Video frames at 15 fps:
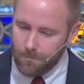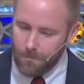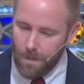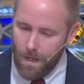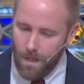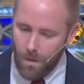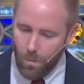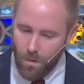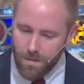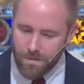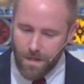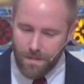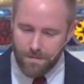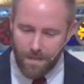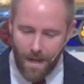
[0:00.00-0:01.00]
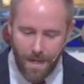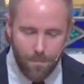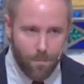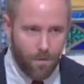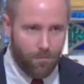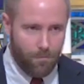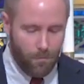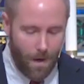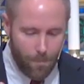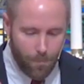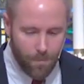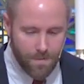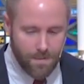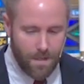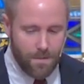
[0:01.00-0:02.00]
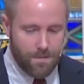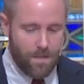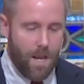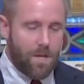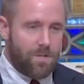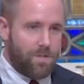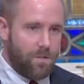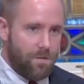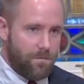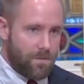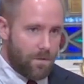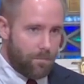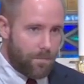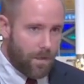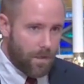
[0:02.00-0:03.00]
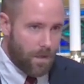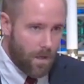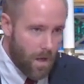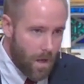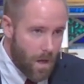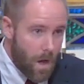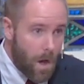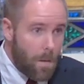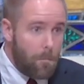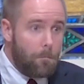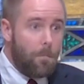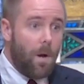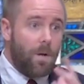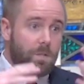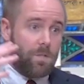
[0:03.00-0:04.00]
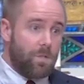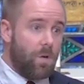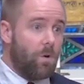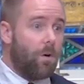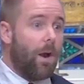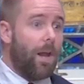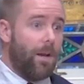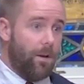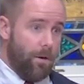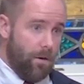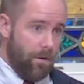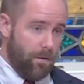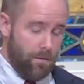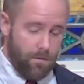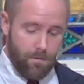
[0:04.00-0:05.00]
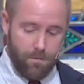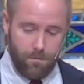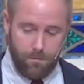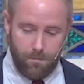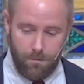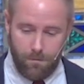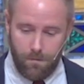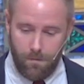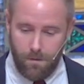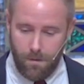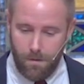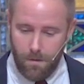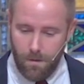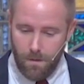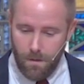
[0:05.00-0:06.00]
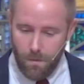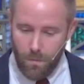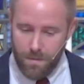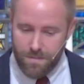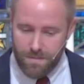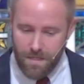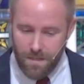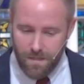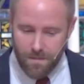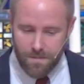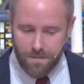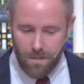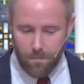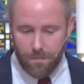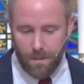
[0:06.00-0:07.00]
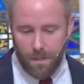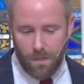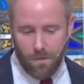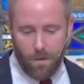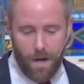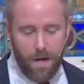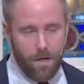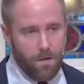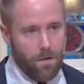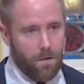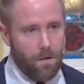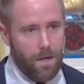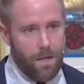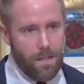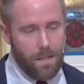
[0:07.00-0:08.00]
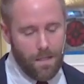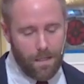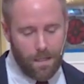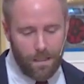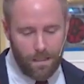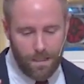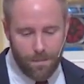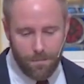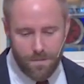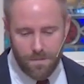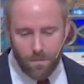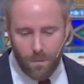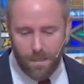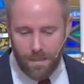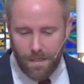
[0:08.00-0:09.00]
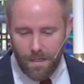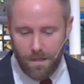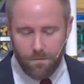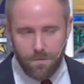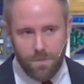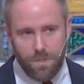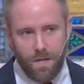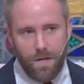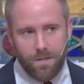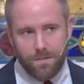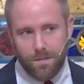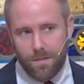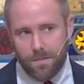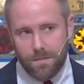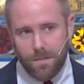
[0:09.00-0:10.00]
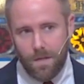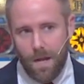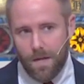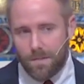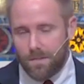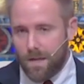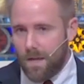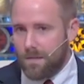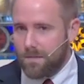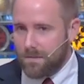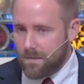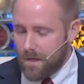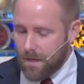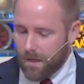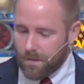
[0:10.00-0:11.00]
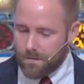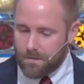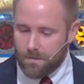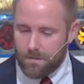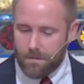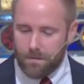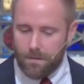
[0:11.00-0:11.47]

And it was a type of representation of something much greater. We see this something greater in the glimpse we get of Jesus in Isaiah 6.